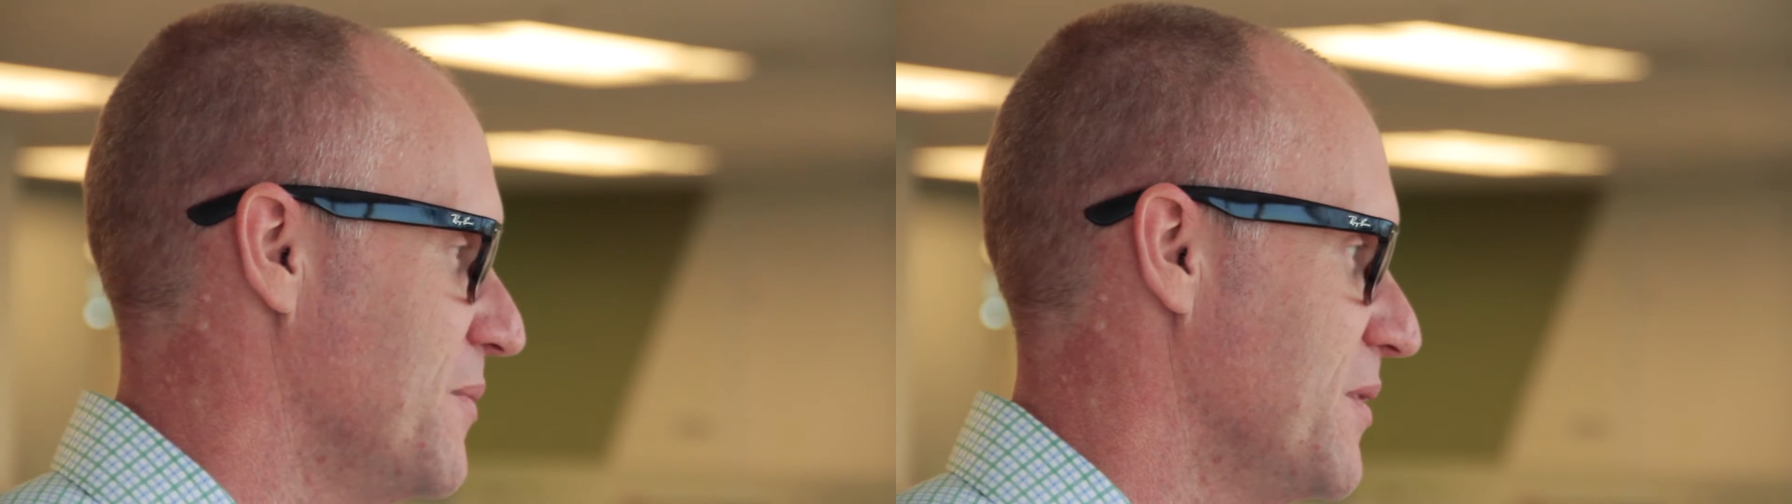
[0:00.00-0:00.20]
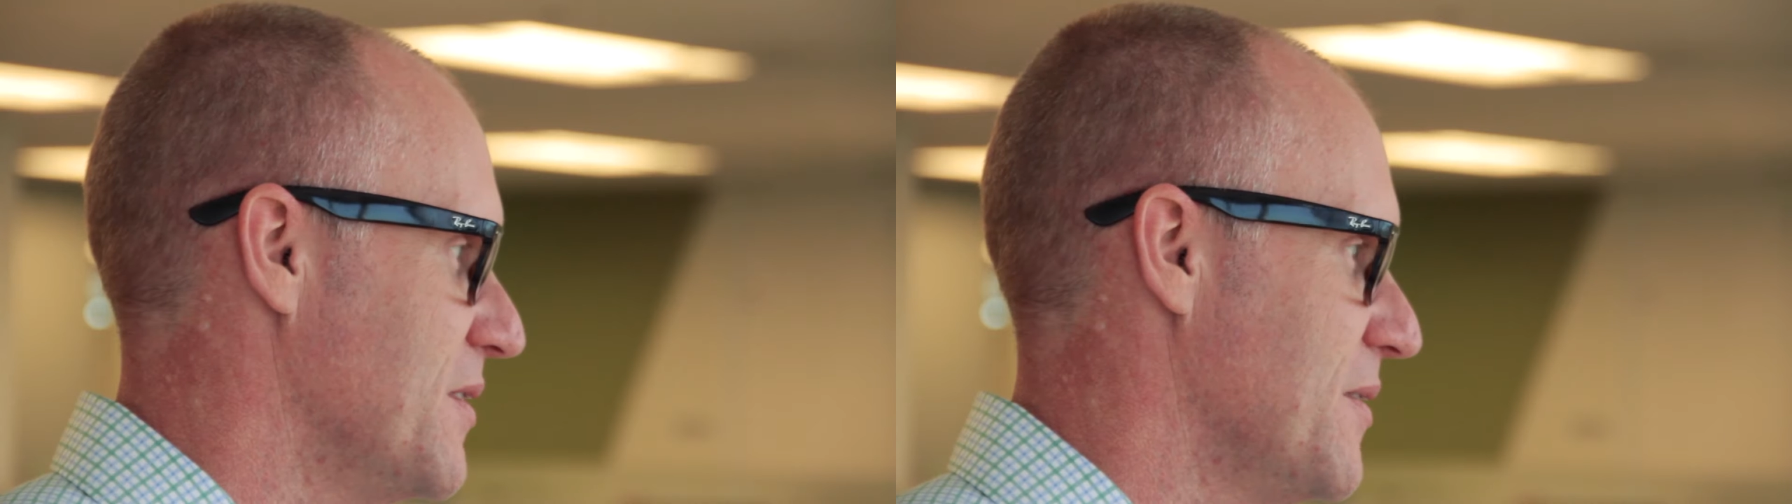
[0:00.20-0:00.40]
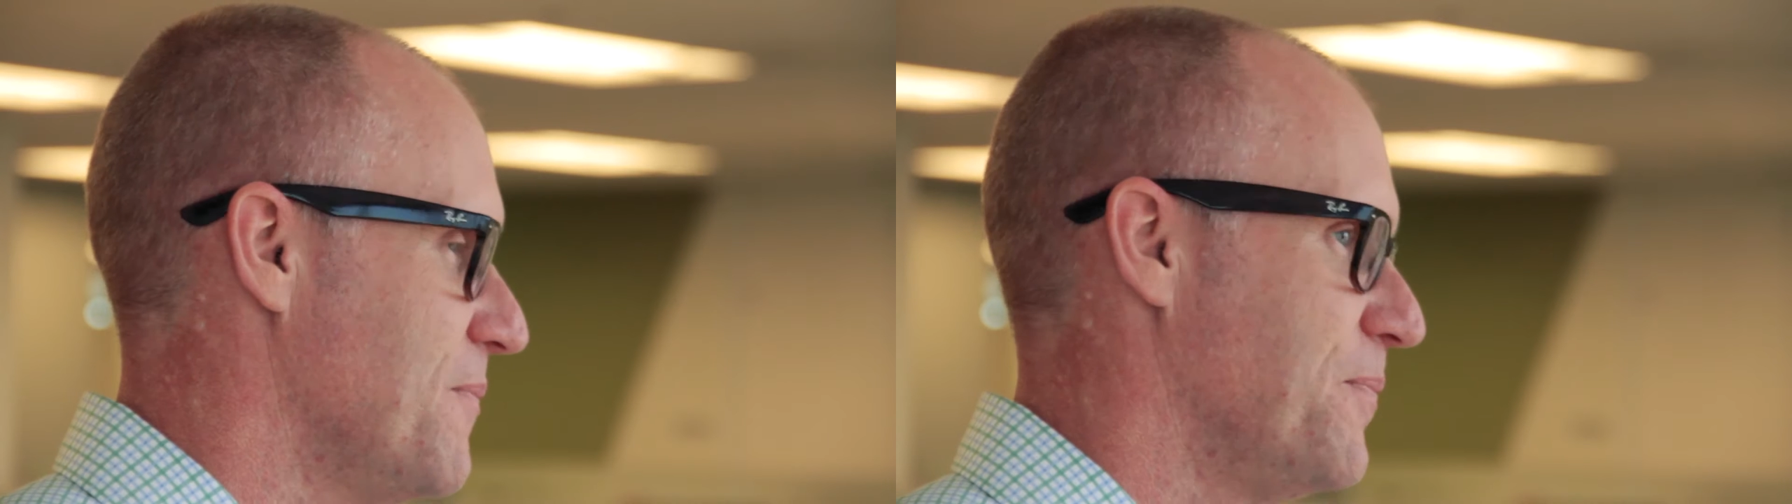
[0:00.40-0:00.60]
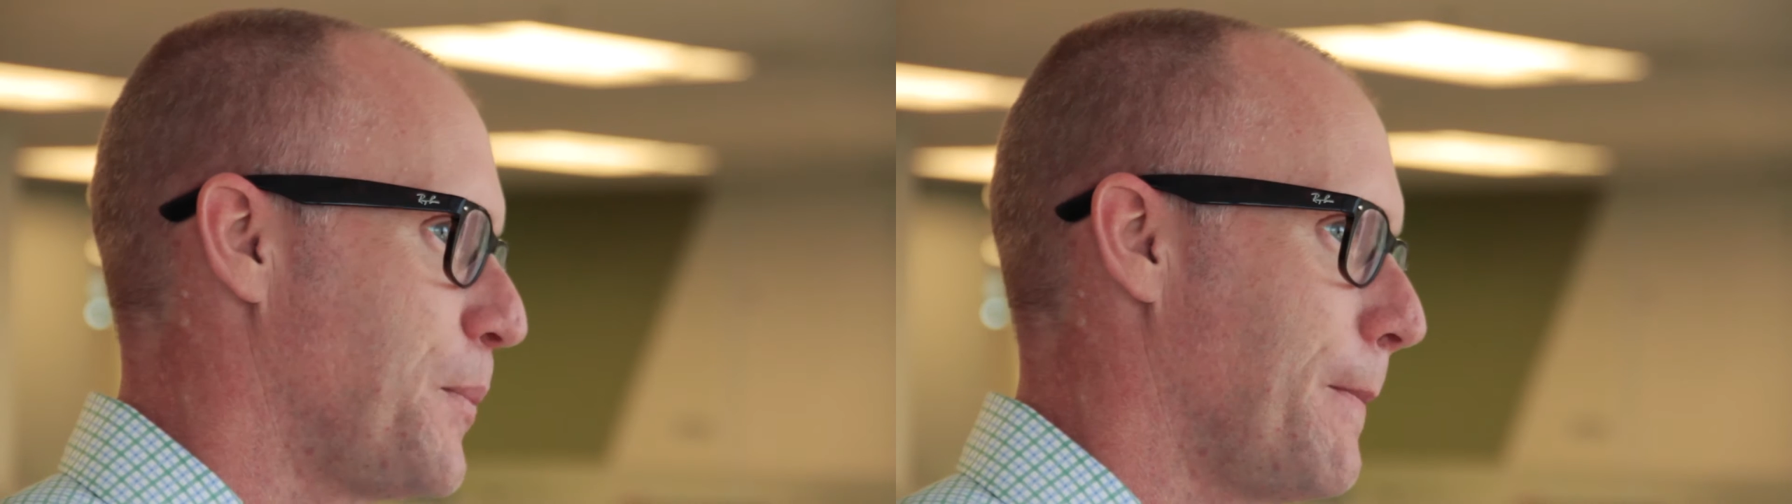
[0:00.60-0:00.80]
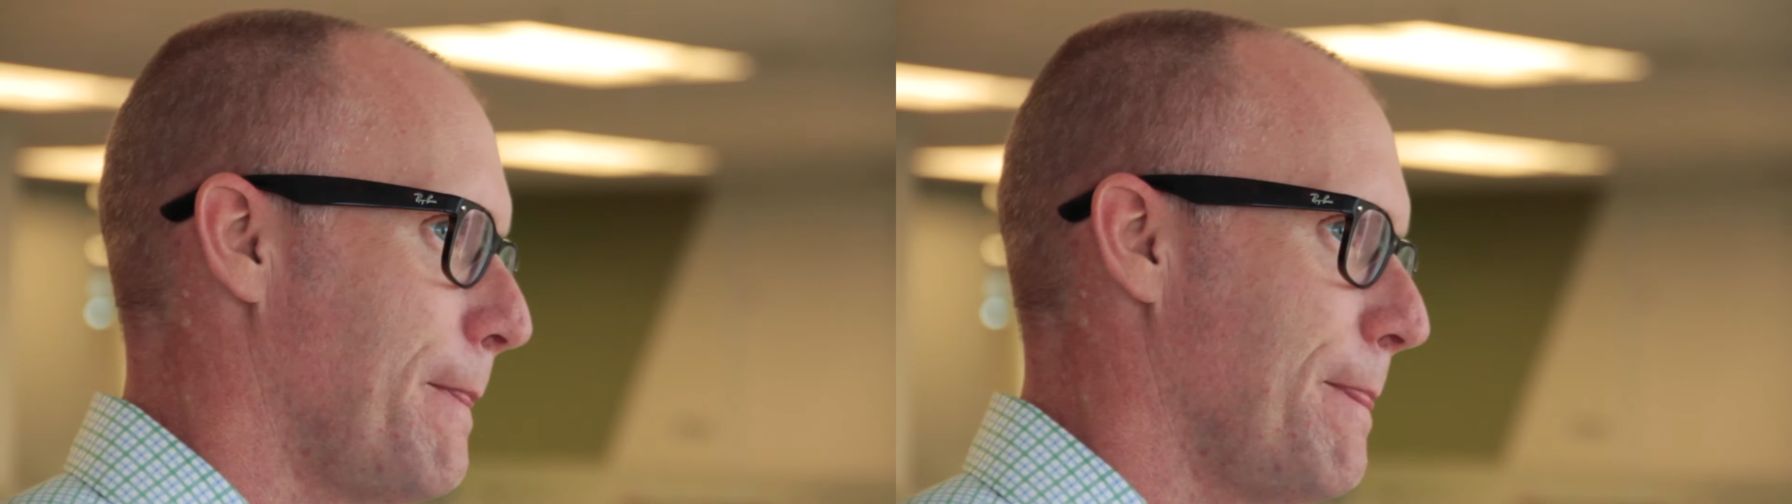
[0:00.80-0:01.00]
It what was, was, it for
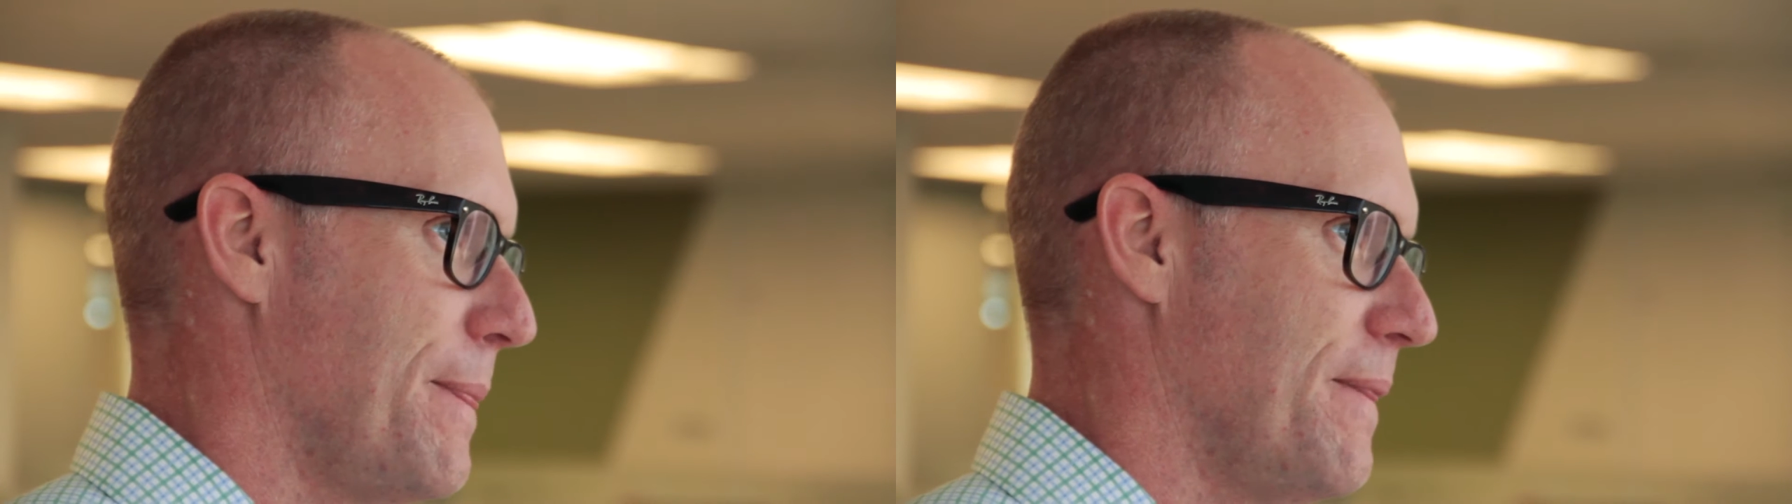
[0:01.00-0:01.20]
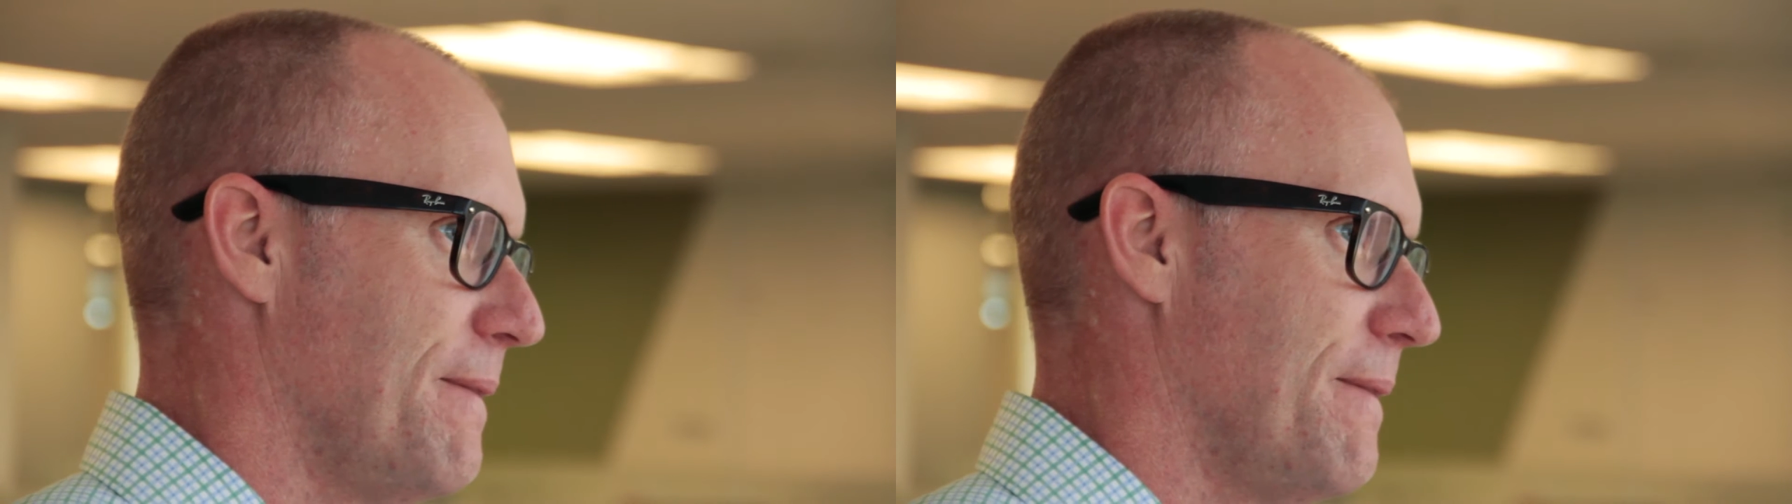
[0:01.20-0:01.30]
you at that point?